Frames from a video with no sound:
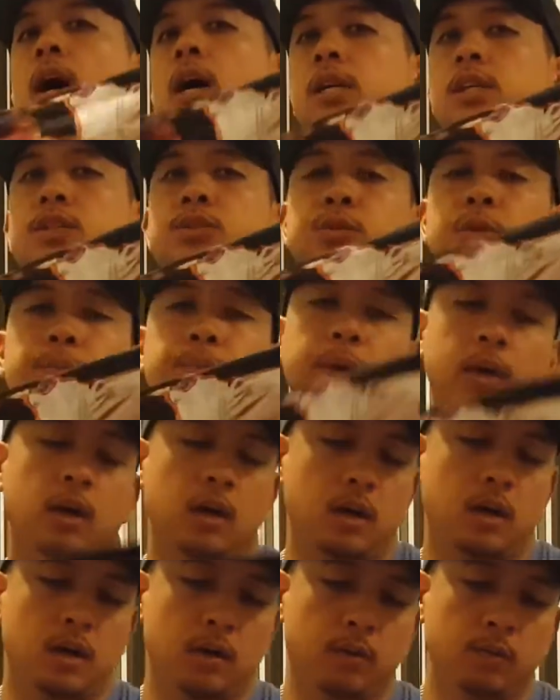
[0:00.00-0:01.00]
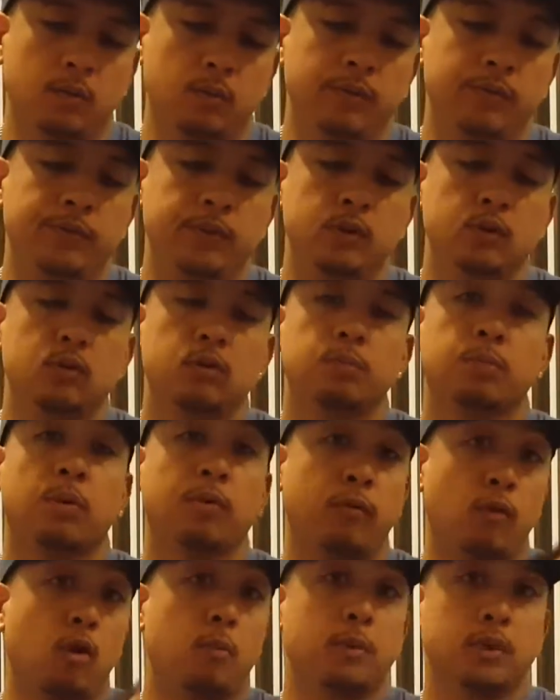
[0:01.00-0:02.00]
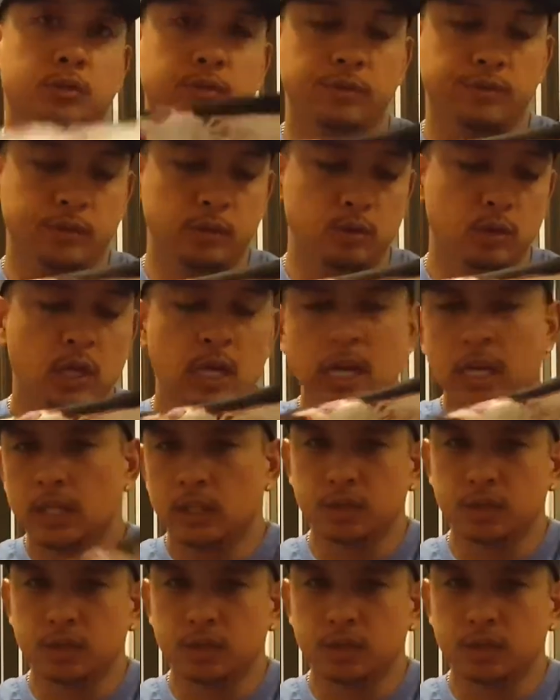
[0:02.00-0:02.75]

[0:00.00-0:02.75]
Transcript: honest performance review.